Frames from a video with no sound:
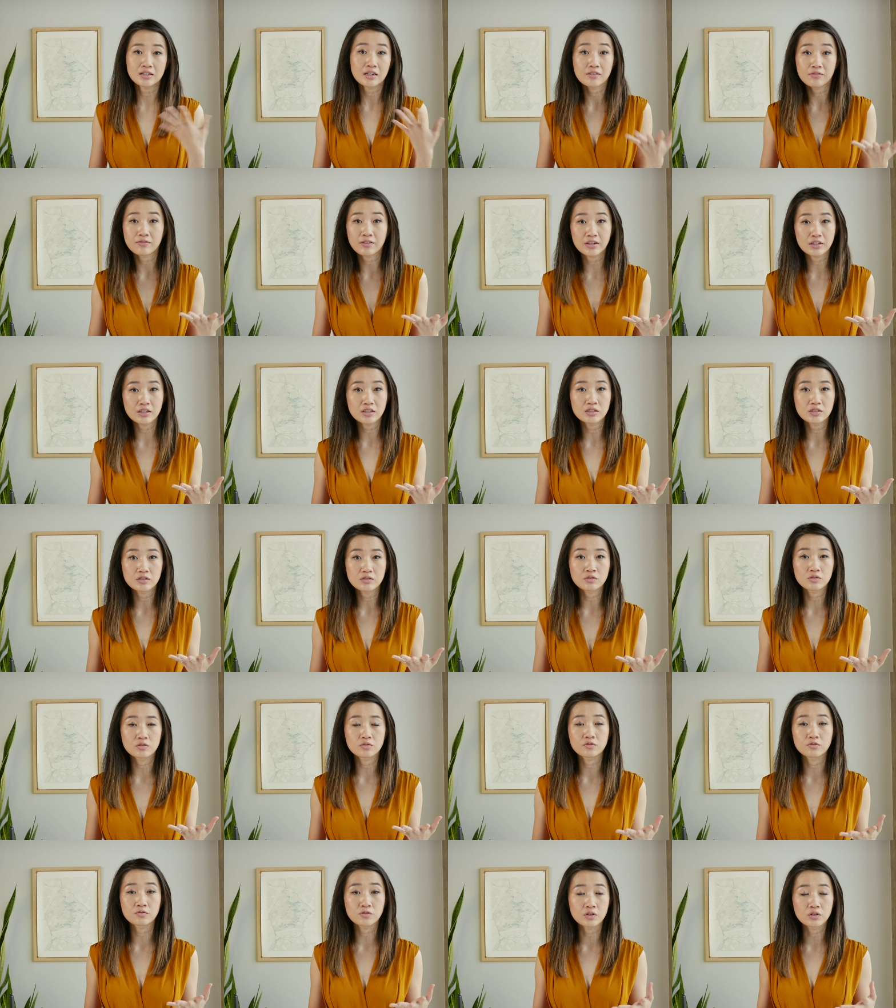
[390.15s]
and I find it
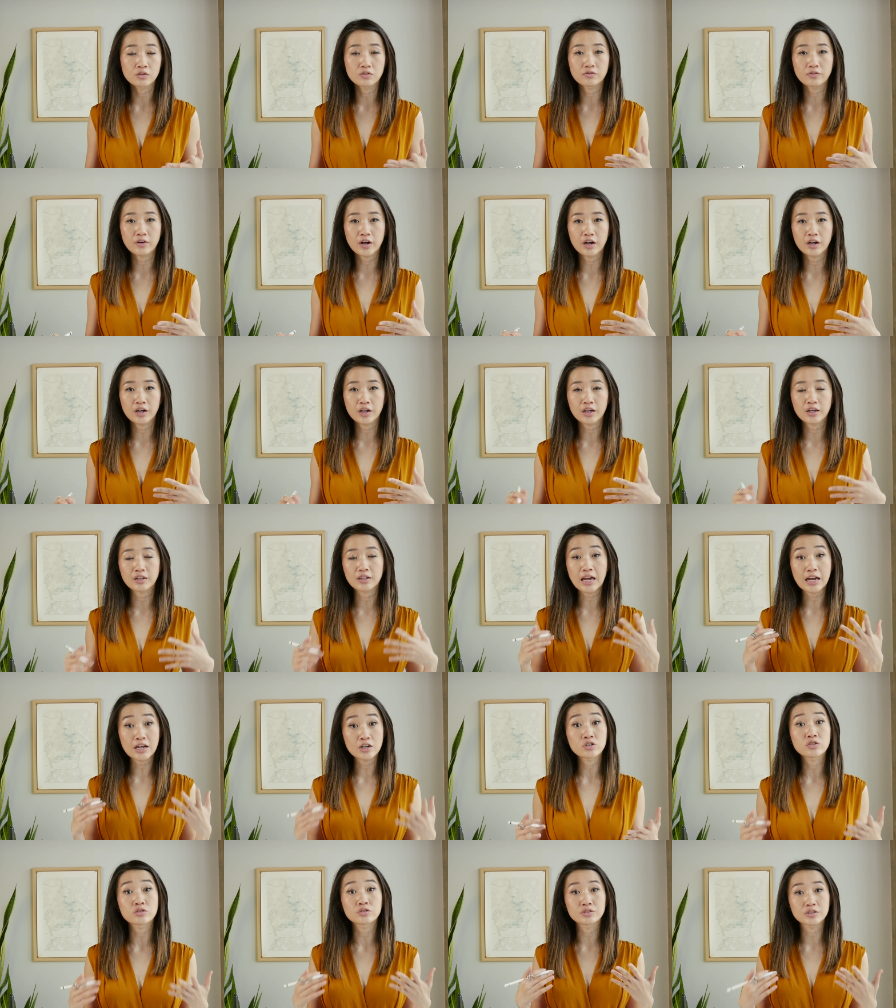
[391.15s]
to feel very
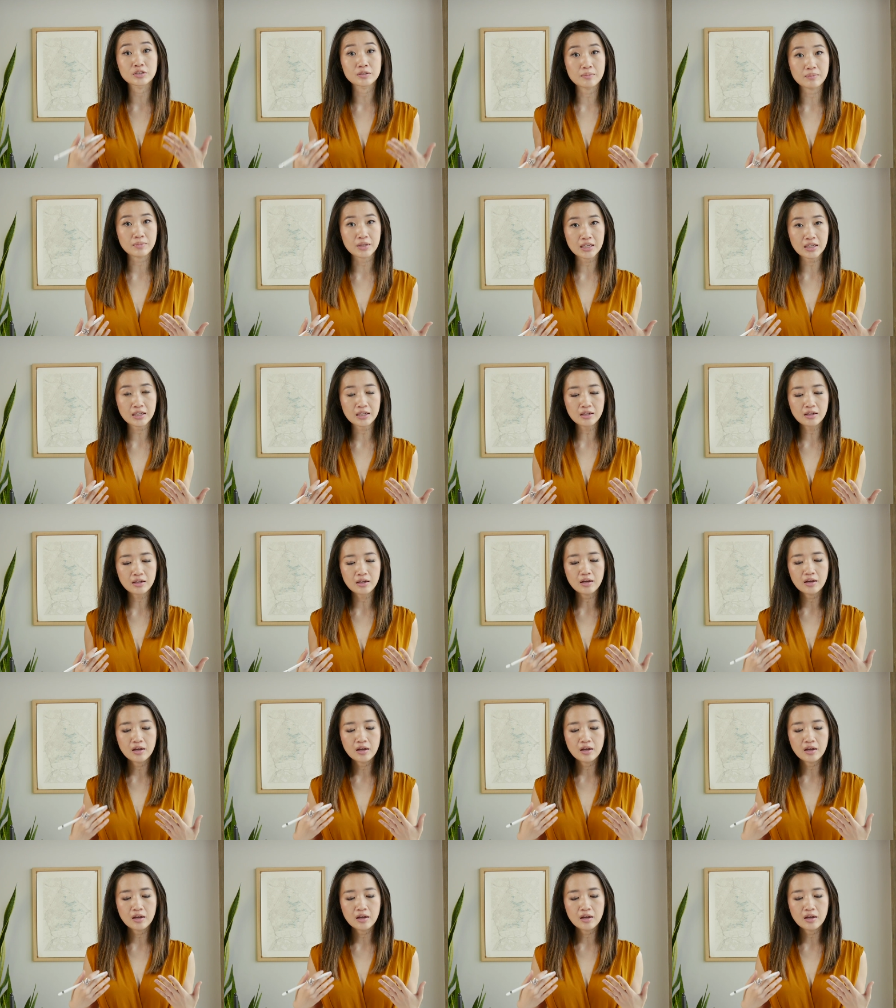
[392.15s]
natural to me.